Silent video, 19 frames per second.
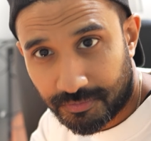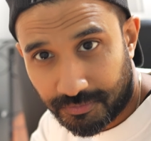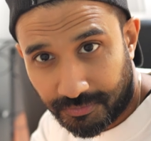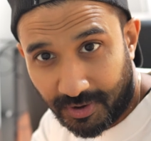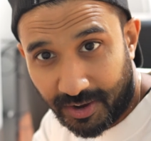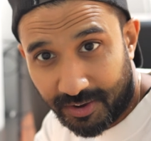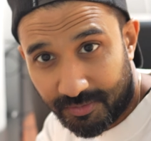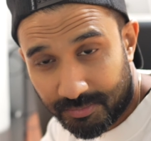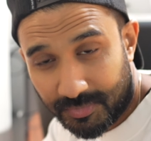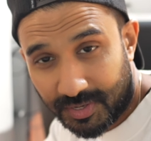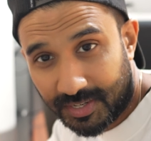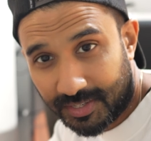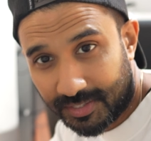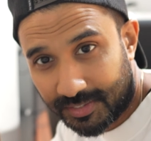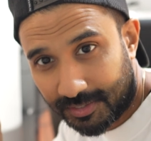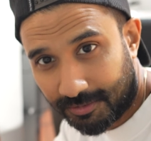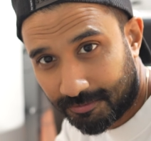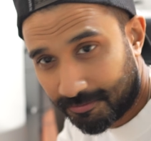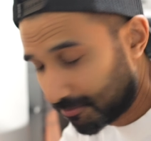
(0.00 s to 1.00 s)
5
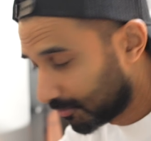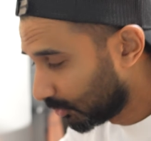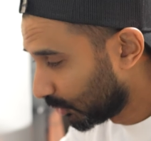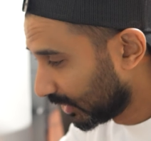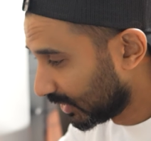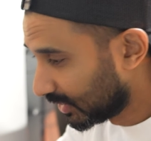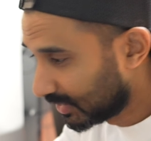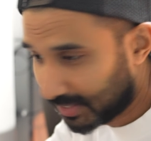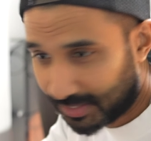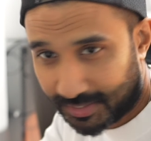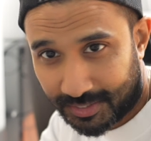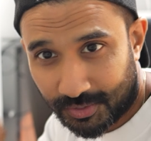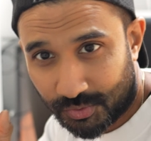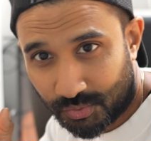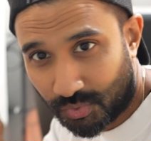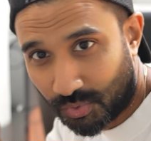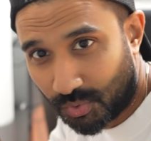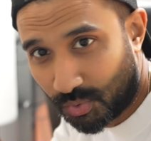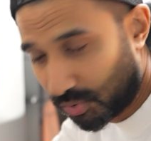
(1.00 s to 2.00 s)
minutes and 40
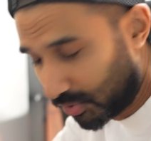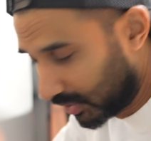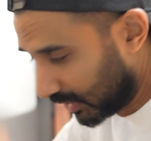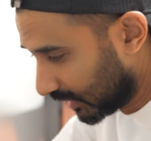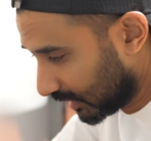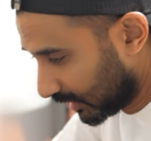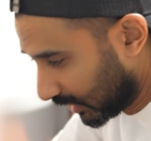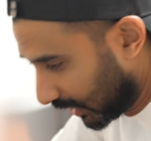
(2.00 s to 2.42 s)
seconds recording